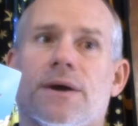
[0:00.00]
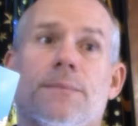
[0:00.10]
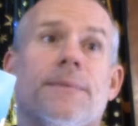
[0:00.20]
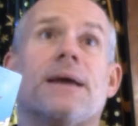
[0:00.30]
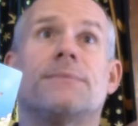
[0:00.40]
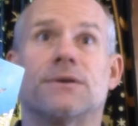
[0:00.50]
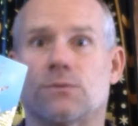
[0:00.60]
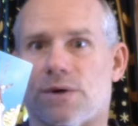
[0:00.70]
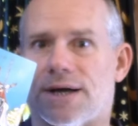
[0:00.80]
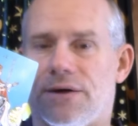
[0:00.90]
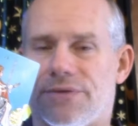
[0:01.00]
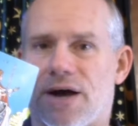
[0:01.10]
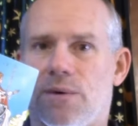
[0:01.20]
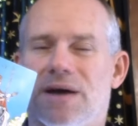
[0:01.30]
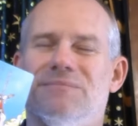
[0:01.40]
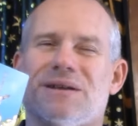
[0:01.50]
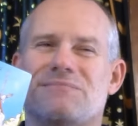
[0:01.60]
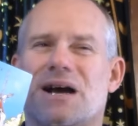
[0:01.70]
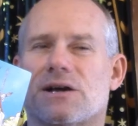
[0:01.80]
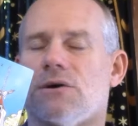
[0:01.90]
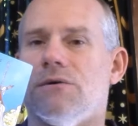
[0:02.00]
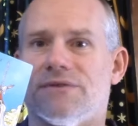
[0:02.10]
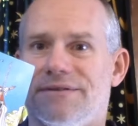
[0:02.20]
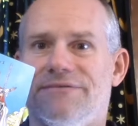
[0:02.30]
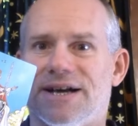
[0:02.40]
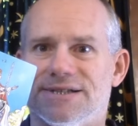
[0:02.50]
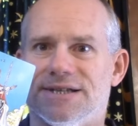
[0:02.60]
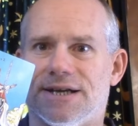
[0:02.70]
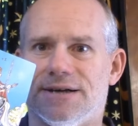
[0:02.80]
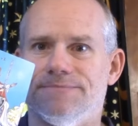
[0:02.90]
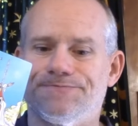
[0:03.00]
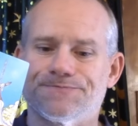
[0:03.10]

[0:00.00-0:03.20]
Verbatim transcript: or maybe it'll work out that way, but I'm not going to overinvest in it.